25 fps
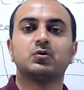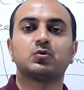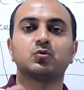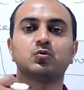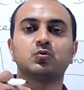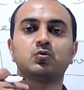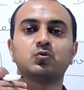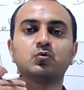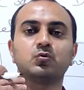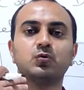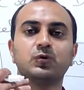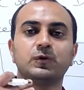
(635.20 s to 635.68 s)

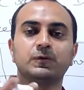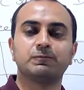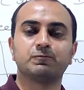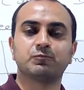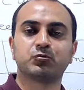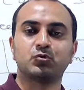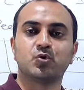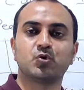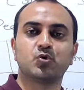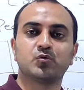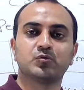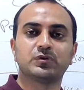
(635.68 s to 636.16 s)
to
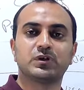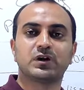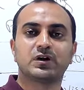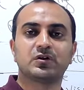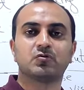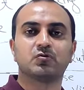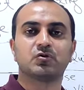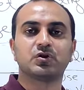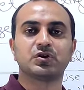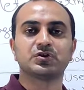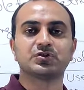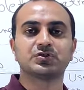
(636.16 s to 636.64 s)
improve
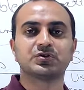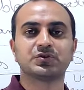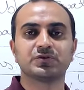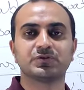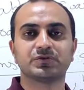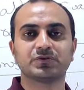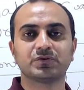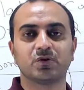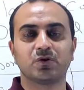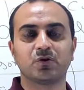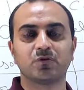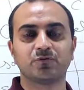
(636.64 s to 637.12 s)
the
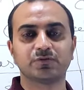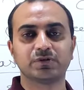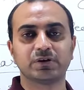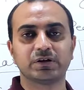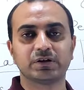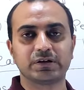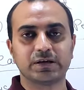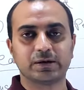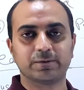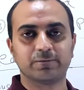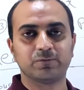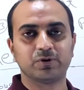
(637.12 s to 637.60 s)
rotations of
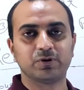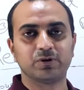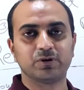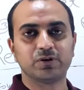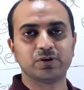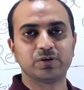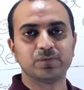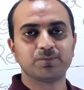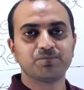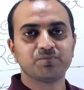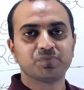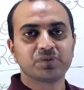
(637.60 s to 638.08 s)
the
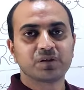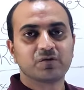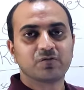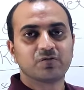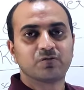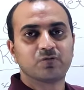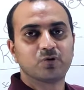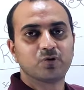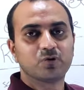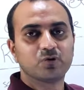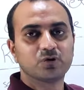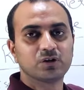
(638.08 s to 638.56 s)
tablet
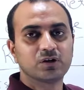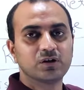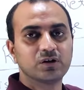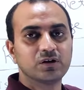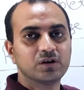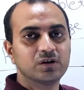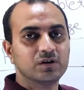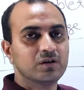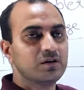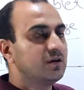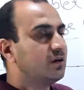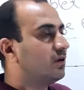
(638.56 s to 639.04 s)
for
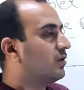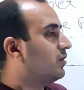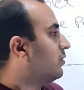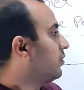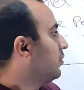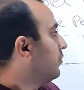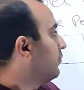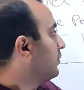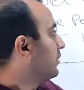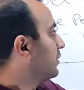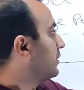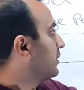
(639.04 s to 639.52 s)
the
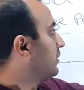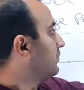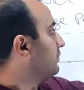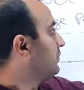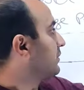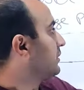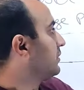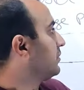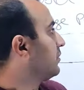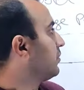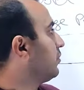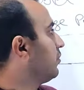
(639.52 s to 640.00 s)

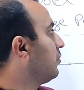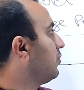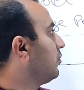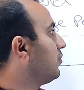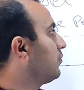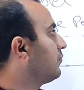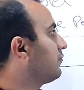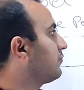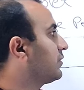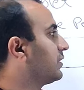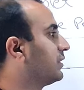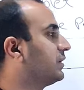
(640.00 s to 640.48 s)
overcoming
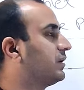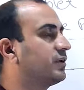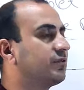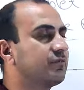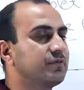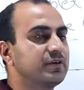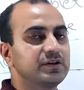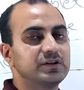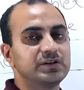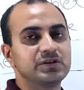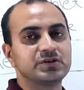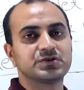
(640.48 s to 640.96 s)
of color
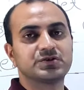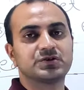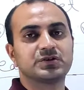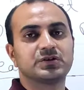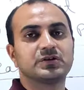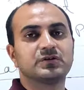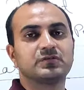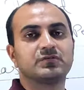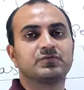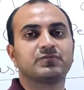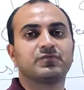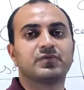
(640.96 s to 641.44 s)

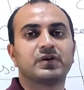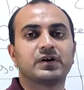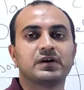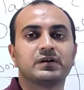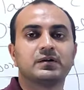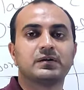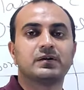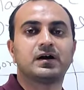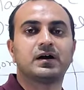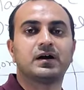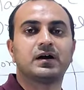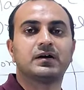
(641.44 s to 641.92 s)
variation
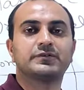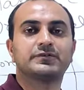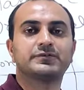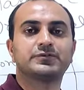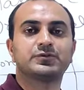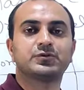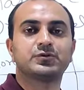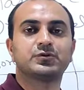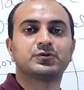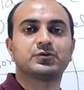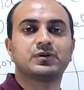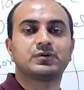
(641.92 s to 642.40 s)
one
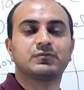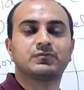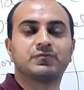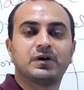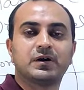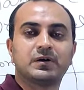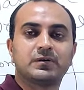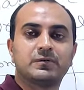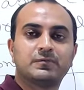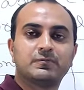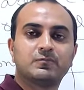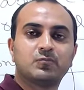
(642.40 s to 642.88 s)
also
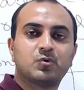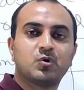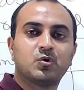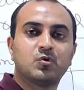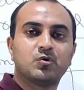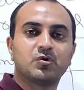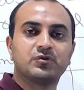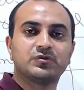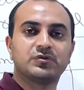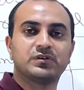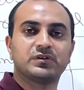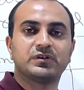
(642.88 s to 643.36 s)
one
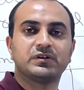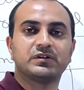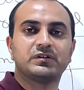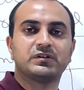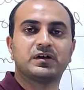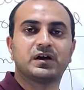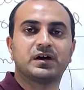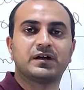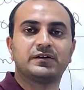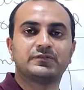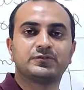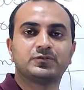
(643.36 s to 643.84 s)
more reason
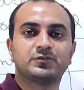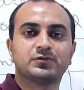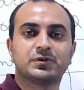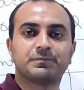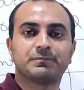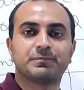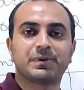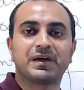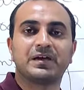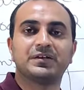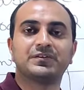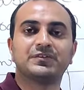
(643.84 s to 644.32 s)
is also
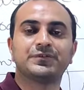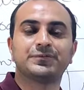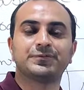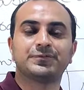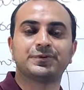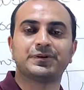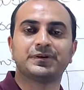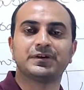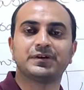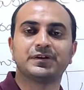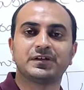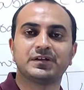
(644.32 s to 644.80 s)
the pan
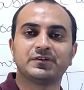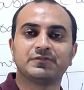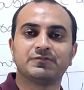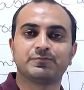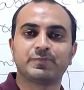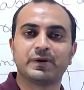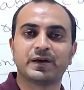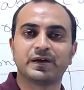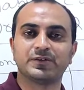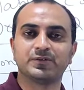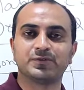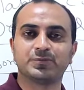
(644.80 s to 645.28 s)
speed
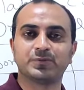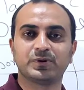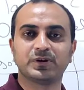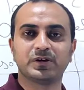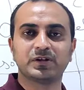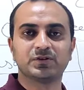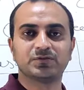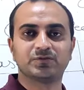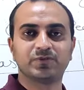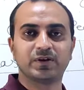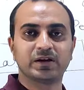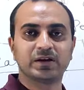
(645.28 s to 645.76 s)
if pan
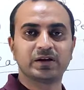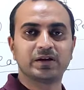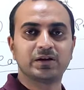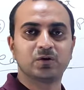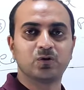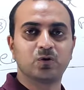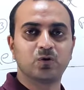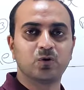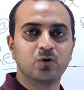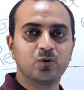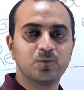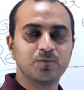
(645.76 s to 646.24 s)
speed is very
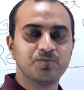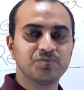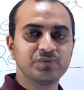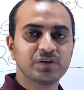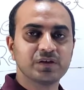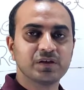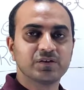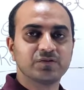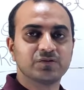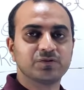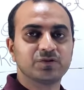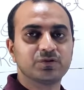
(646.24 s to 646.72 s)
low
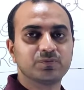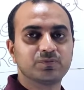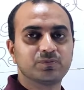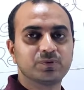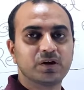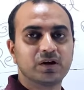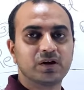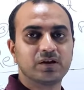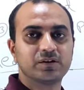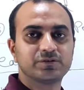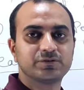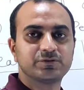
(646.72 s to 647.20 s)
this
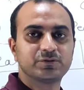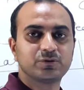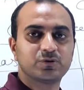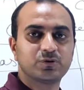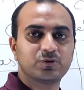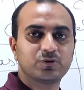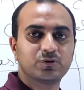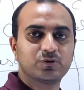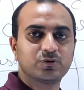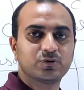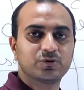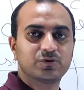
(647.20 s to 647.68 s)
may
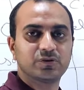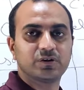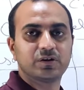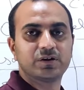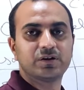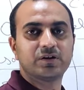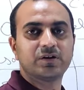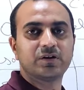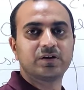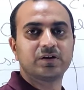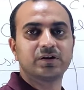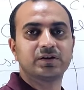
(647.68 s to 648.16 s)
also
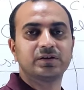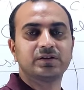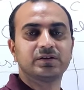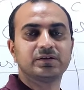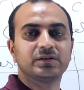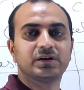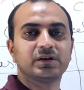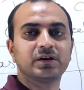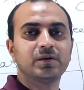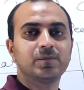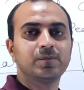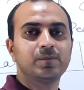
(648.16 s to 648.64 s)
result
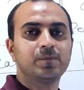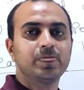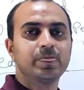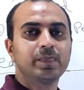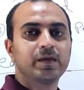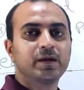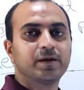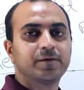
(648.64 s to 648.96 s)
in the